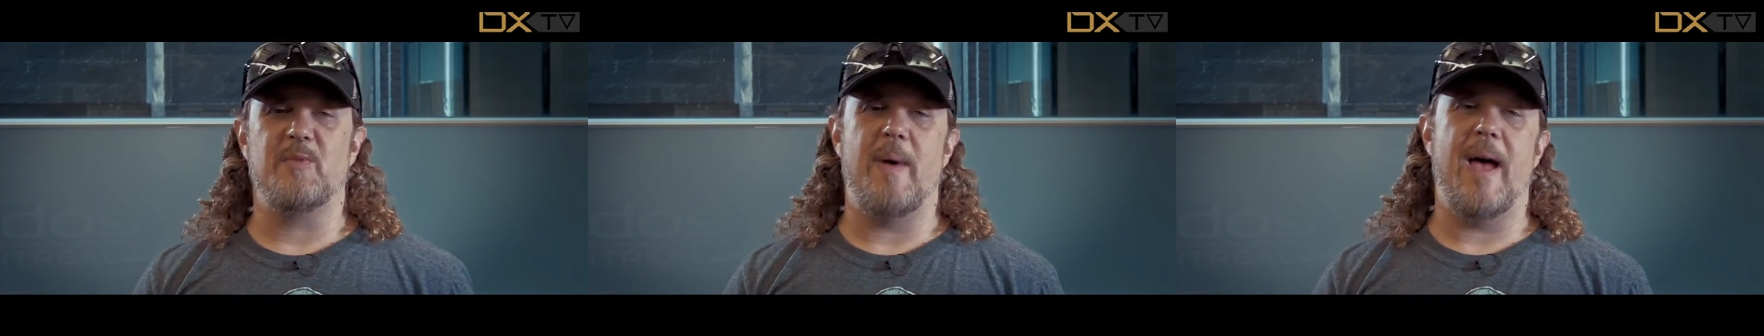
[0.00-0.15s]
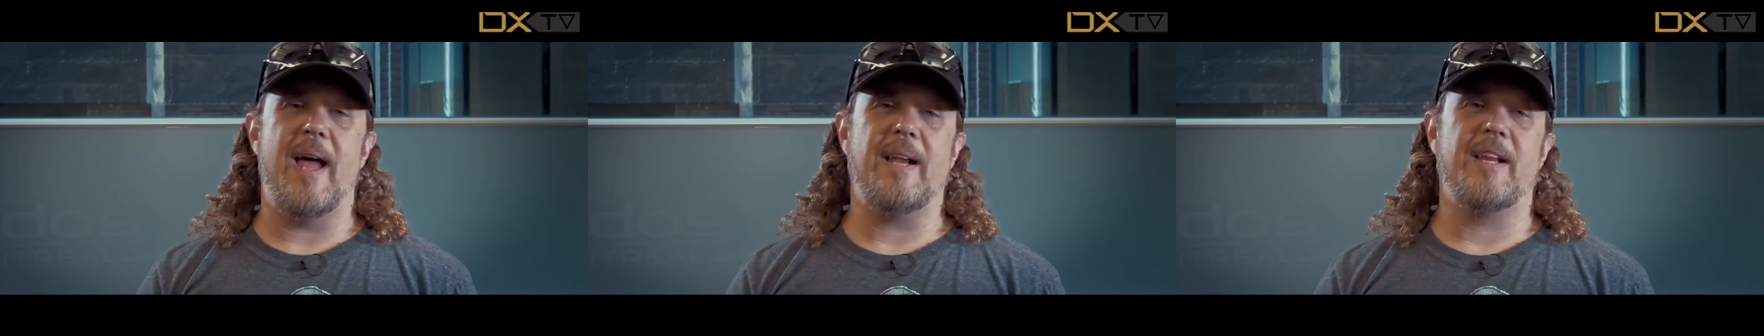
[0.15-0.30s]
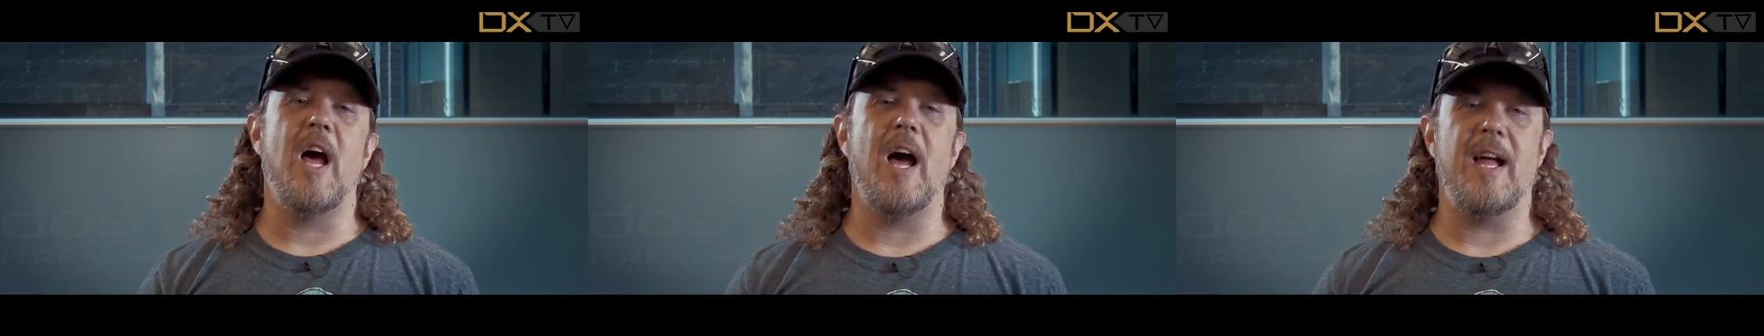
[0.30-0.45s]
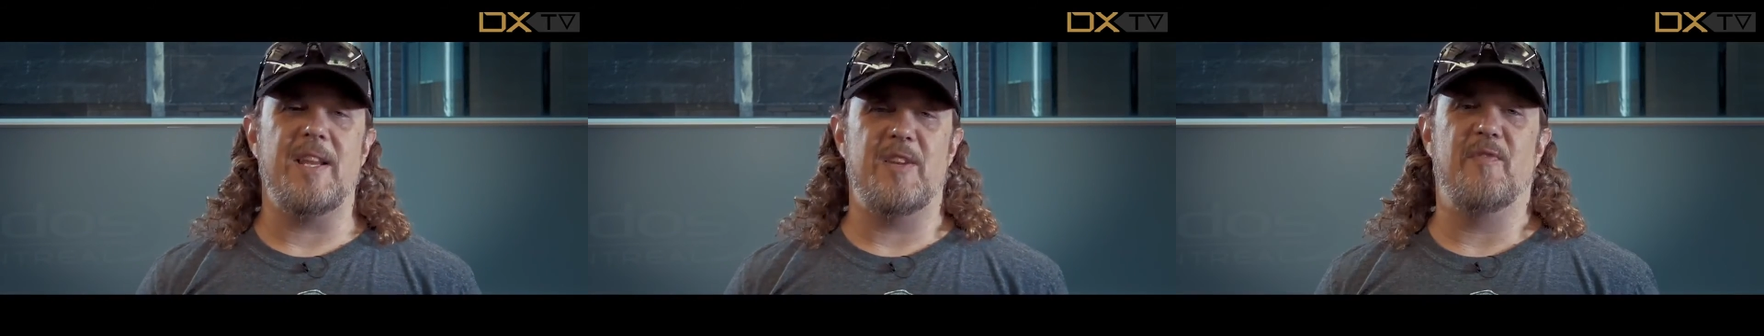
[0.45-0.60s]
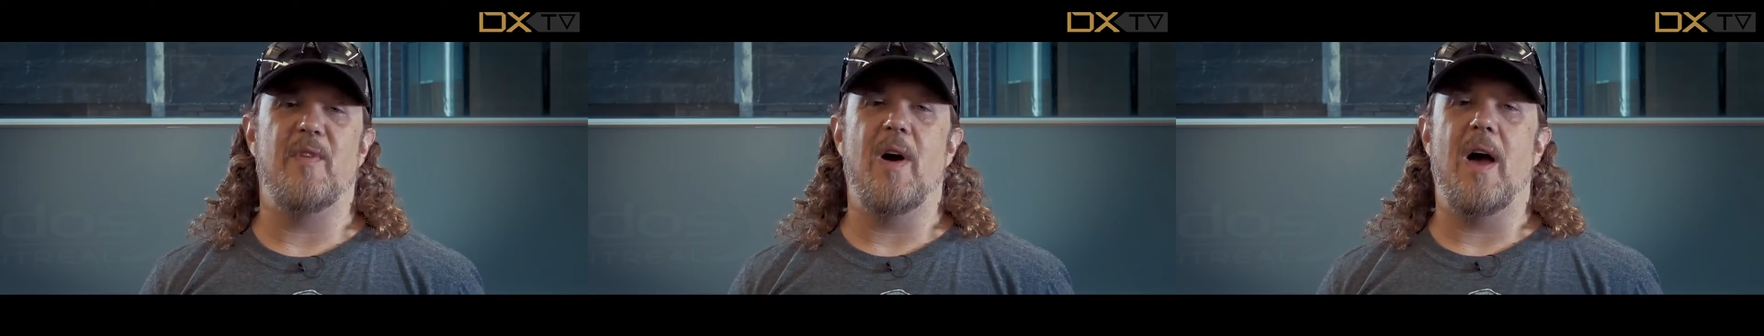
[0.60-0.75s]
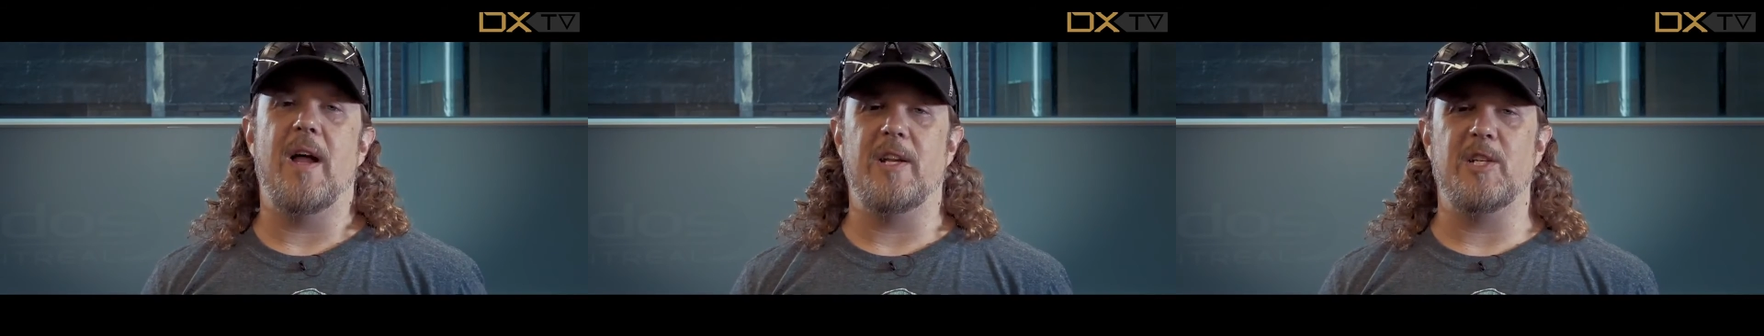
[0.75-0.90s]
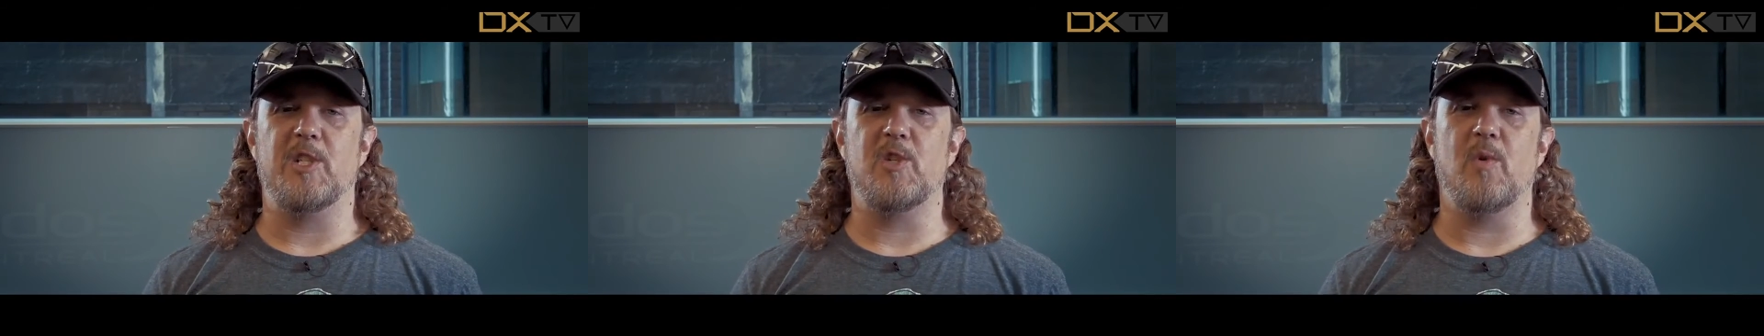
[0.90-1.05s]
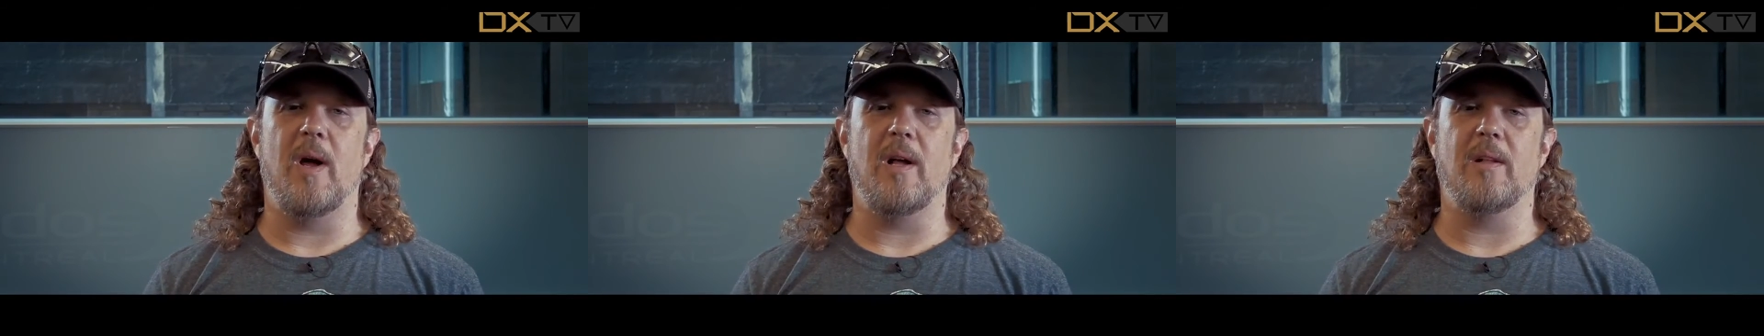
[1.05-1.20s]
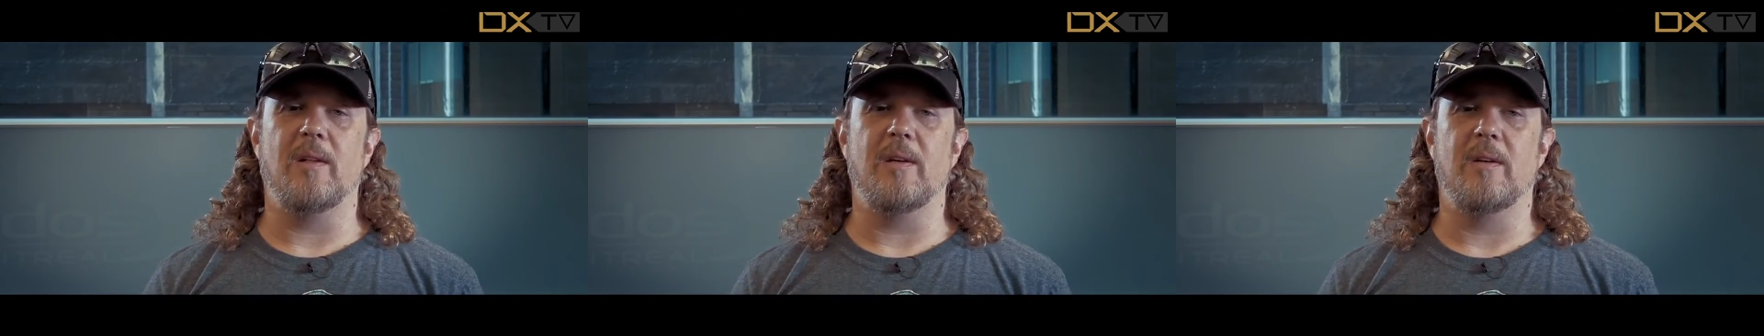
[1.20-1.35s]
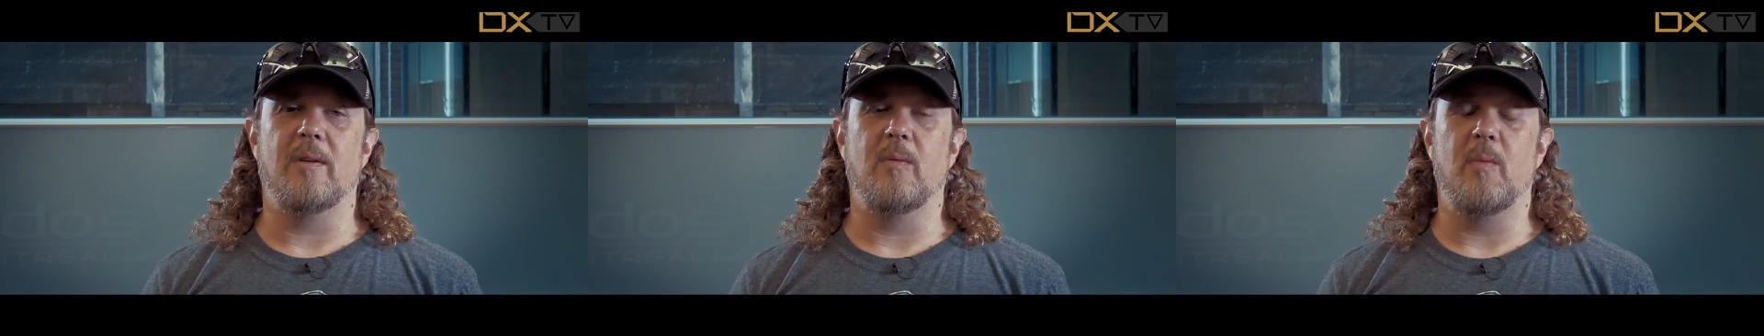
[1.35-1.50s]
Mankind Divided trailer.